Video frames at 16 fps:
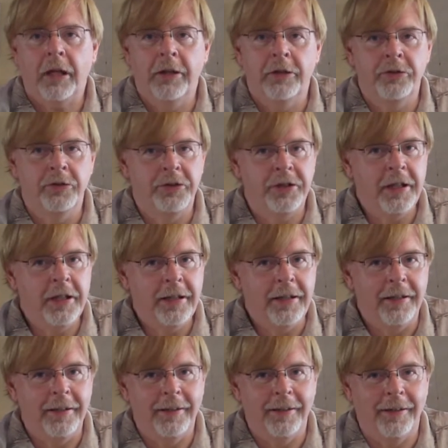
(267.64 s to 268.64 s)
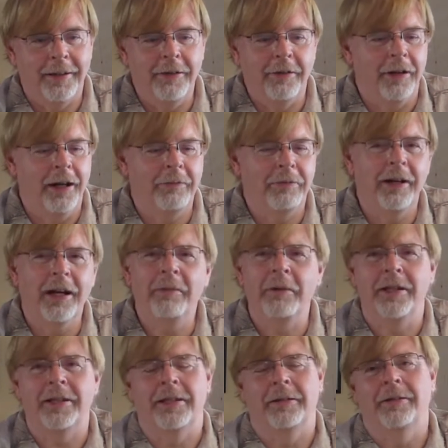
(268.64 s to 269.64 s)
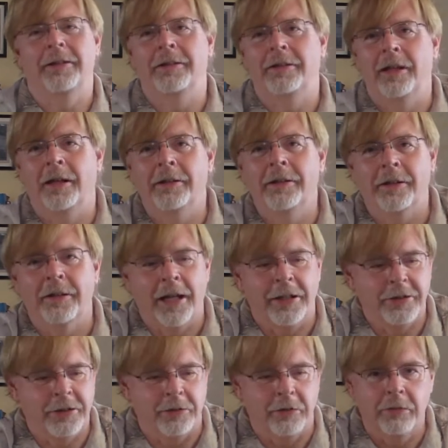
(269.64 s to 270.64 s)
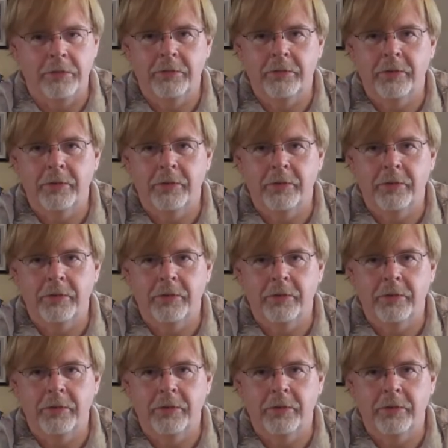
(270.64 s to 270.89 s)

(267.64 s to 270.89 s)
to see, you know, when I went to undergrad school,